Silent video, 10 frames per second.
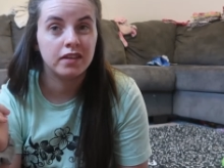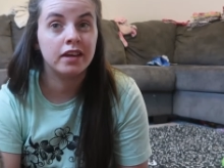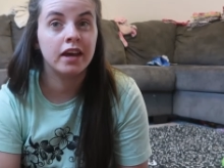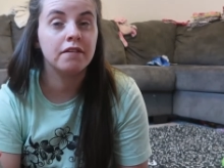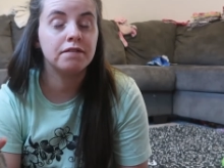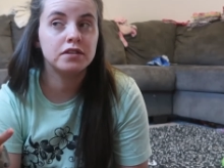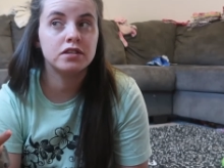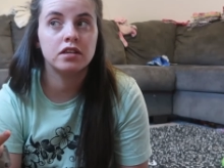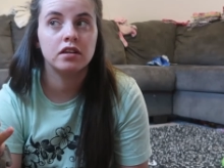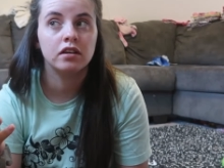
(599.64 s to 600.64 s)

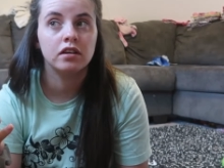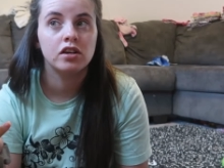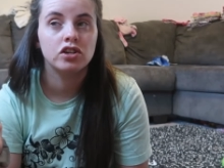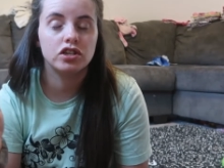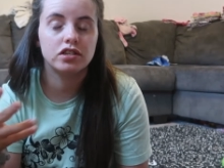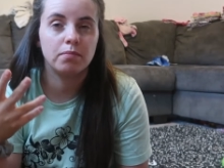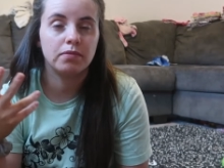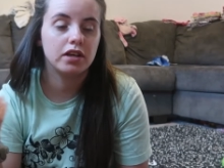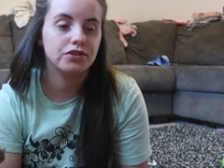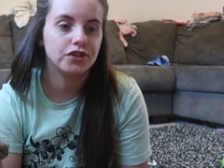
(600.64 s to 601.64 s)
gifts. Just some
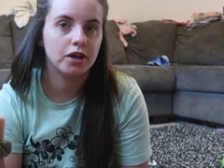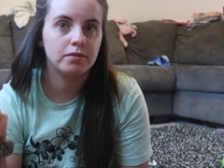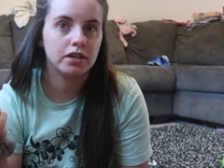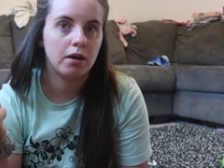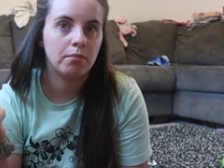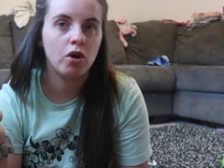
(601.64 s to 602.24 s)
things for him to come